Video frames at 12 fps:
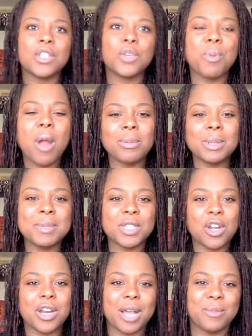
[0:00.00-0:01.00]
So problems
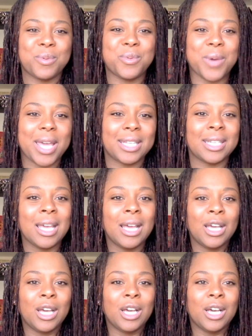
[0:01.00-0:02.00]
start up when
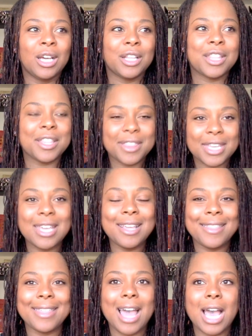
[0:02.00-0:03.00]
the
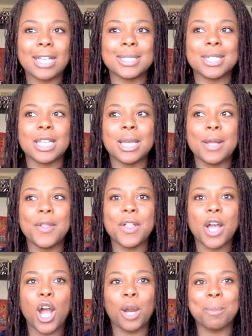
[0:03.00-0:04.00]
thing that
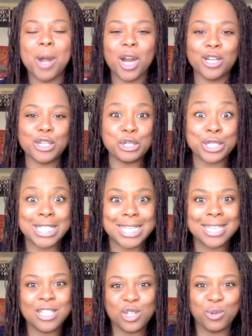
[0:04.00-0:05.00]
our partners
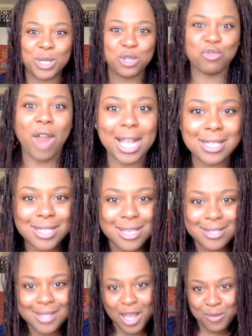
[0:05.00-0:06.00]
did to attract
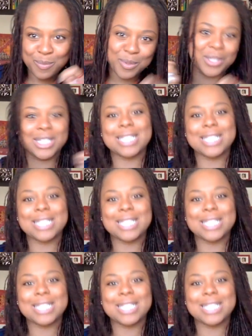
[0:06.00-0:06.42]
us and pull